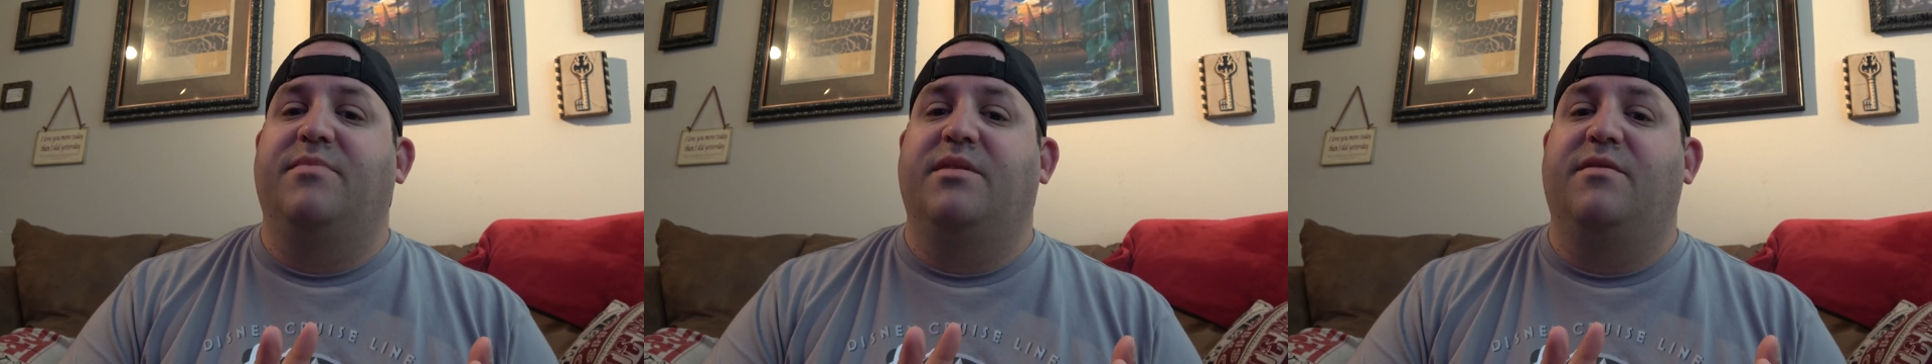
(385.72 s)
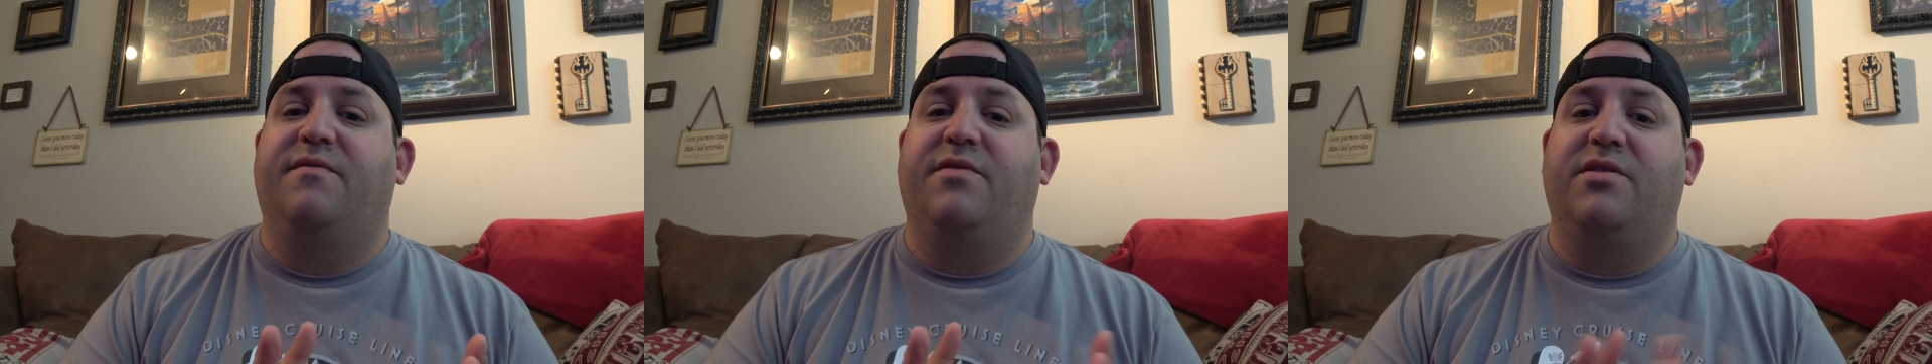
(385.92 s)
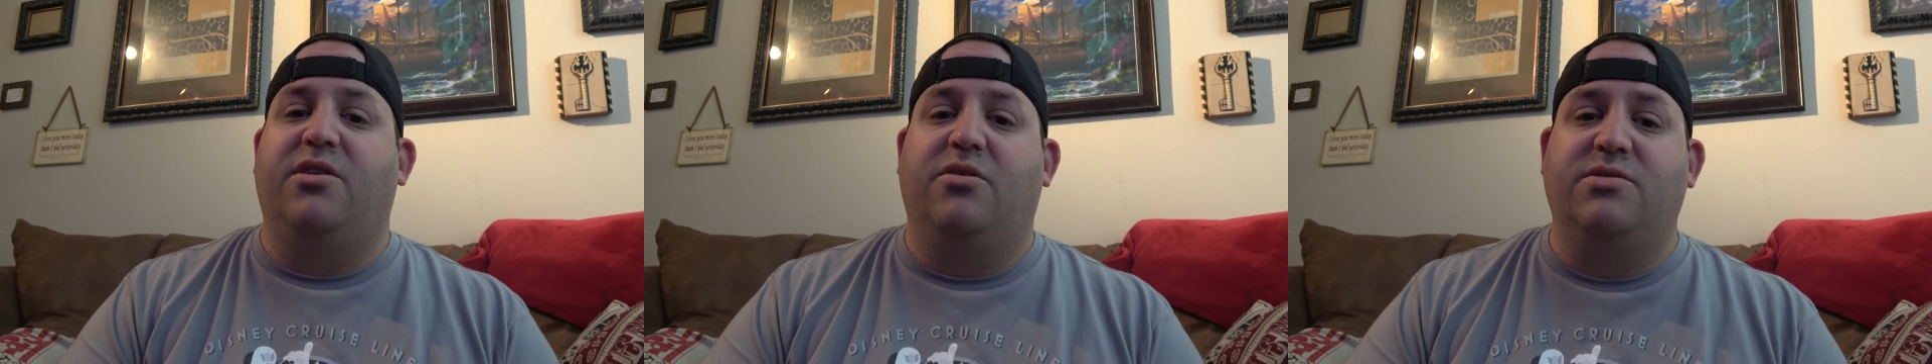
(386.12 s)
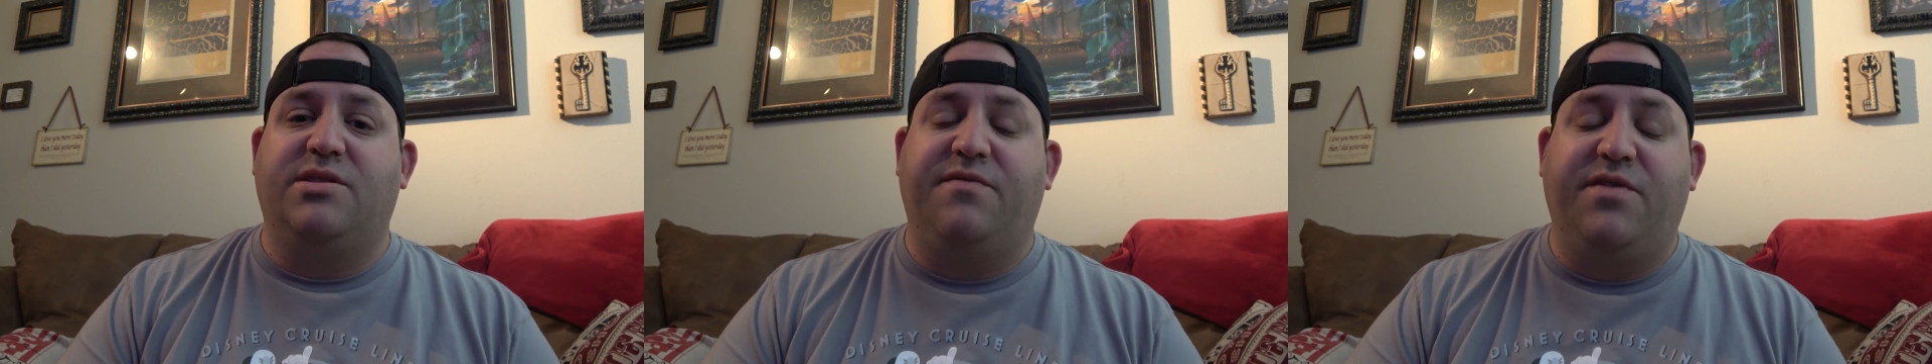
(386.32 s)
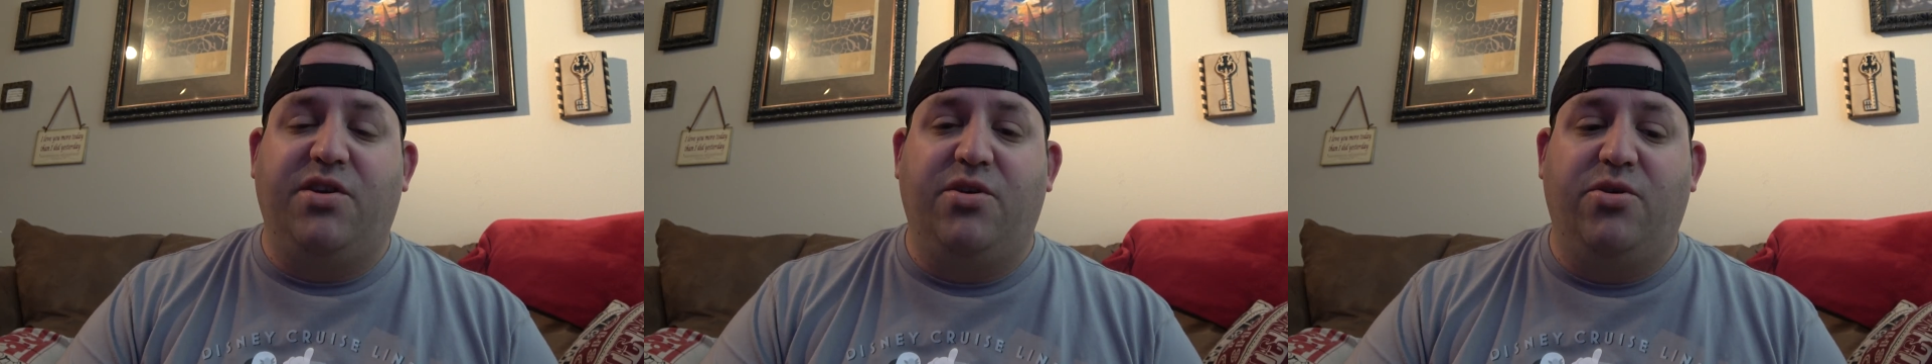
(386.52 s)
For those
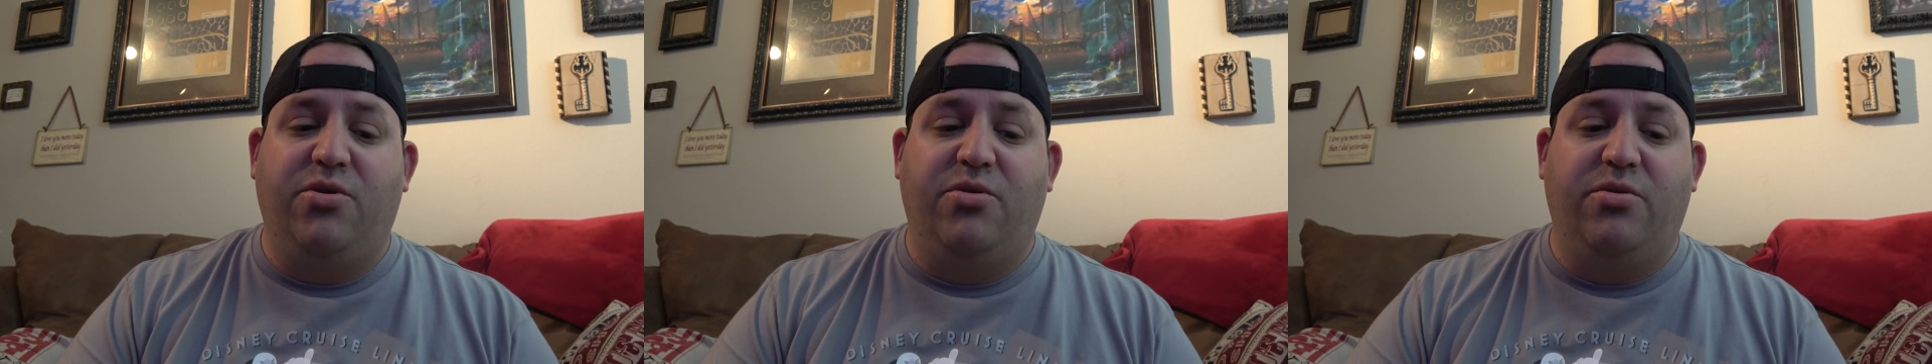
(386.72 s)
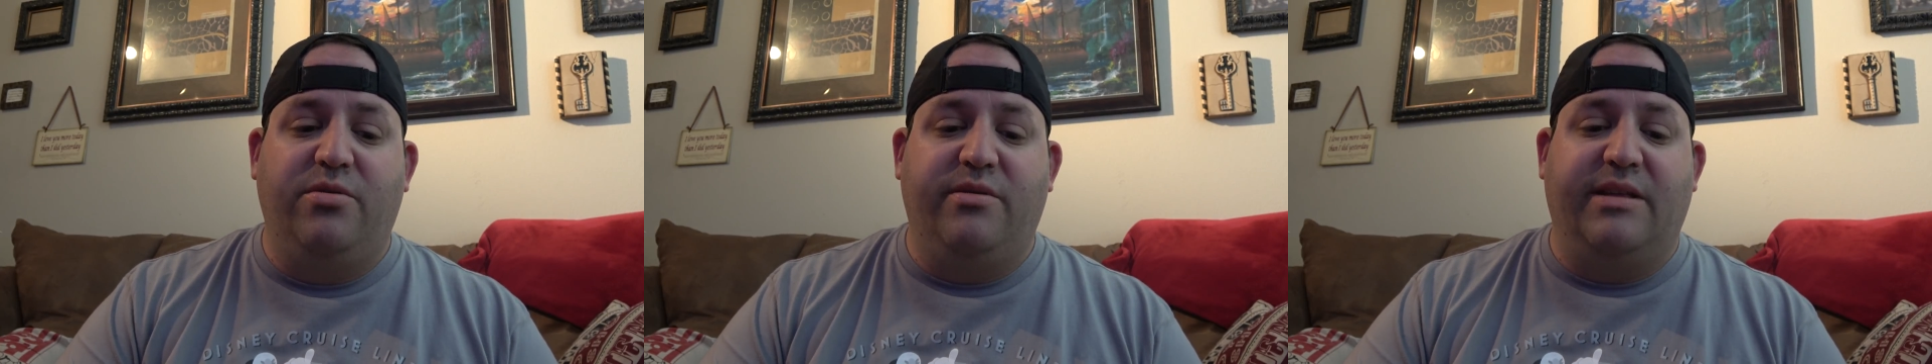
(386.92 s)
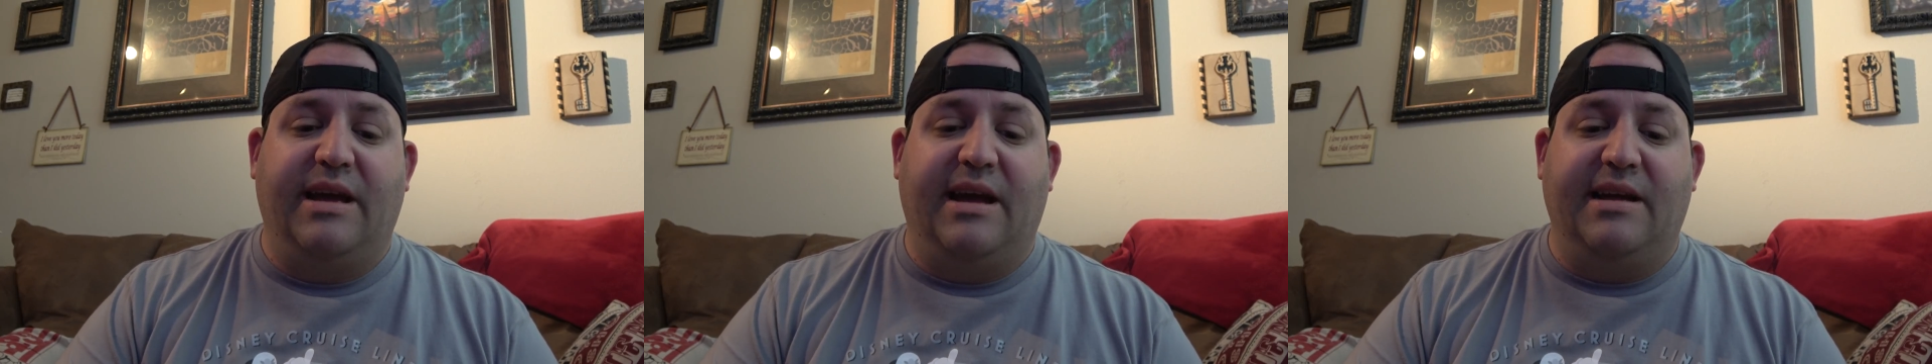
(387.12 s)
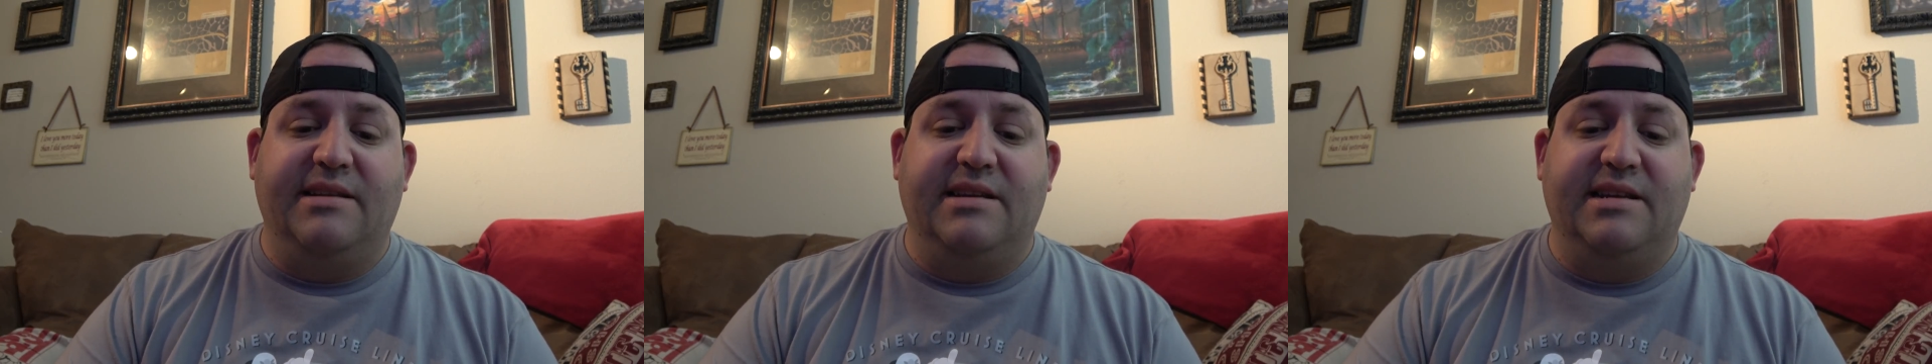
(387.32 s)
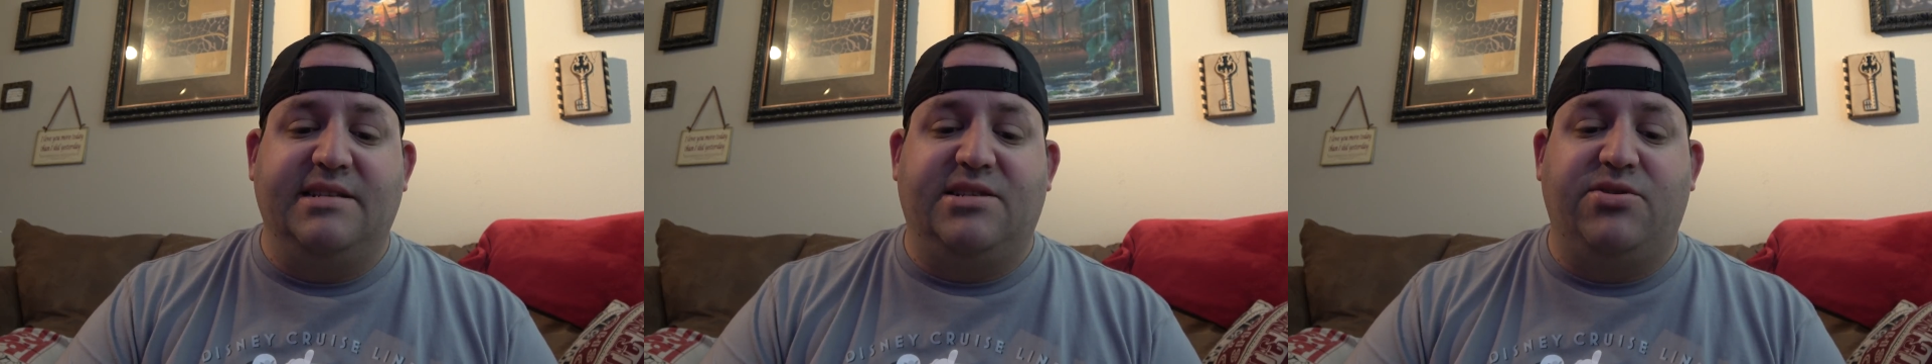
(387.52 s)
of you that need